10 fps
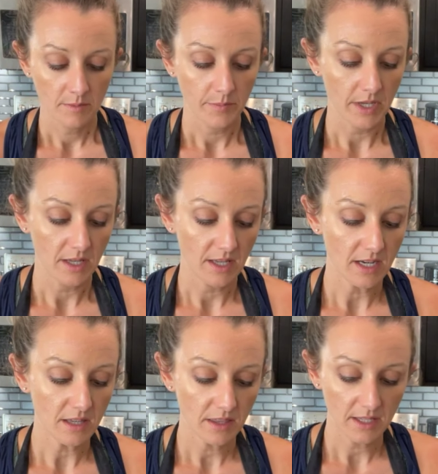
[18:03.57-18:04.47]
But
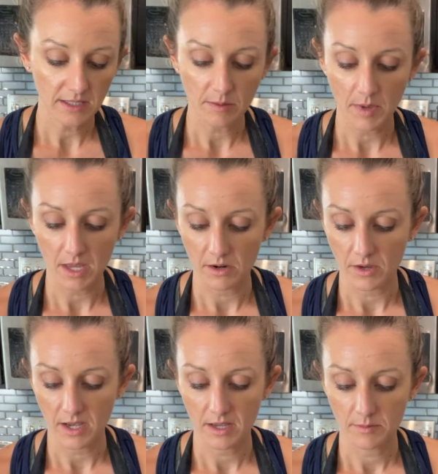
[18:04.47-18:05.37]
anything tomato,
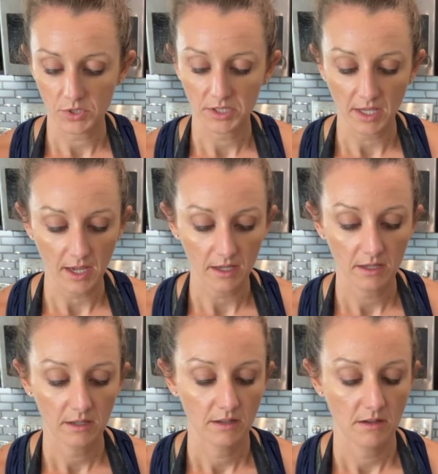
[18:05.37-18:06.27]
I am just like
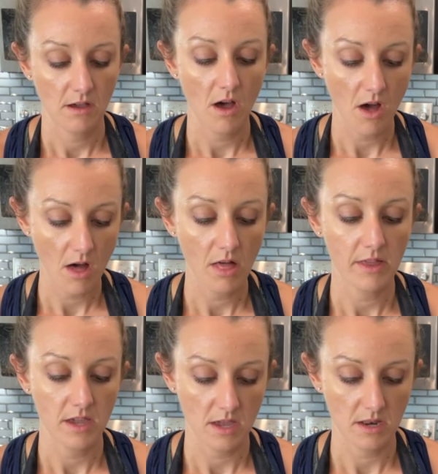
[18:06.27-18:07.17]
all
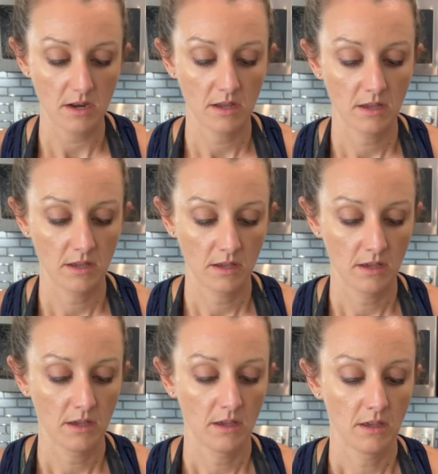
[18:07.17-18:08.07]

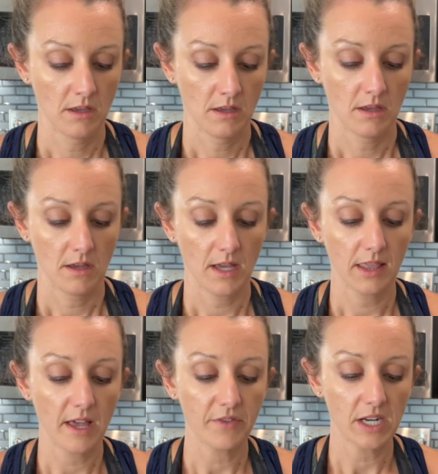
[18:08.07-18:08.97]
in. I
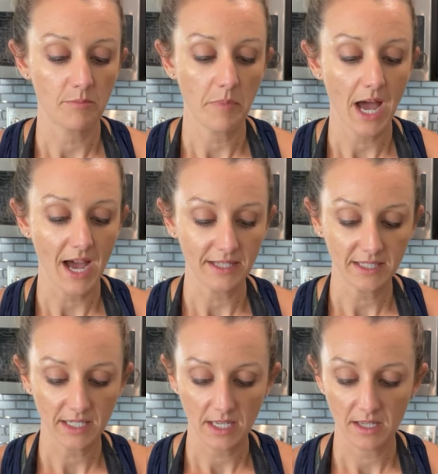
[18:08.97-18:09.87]
love it in
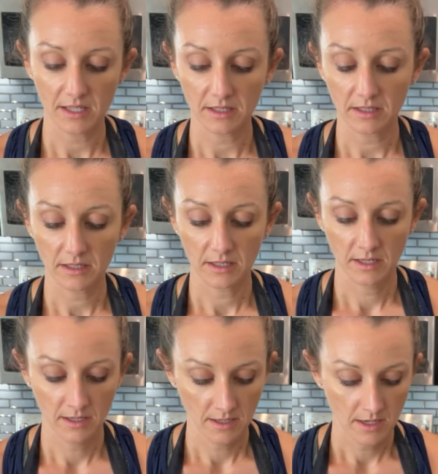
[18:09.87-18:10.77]
pastas.
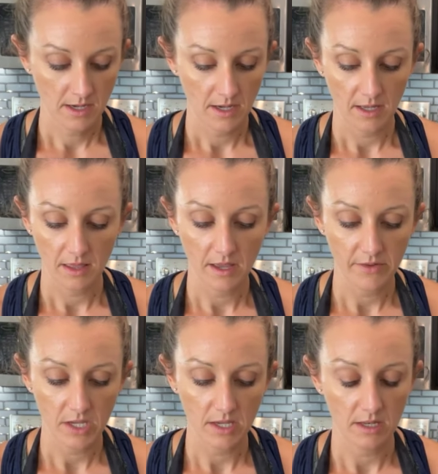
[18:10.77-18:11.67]
I love
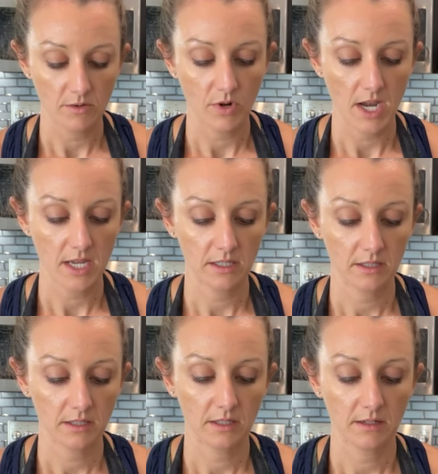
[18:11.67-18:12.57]
it in
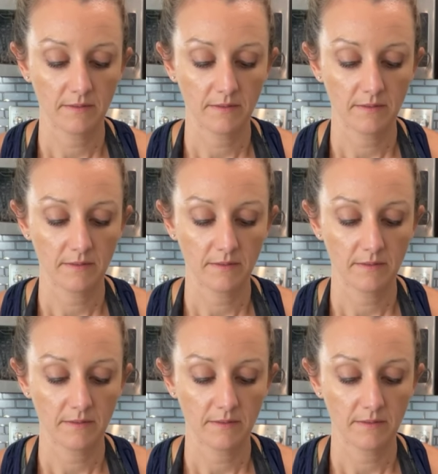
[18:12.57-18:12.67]
rice.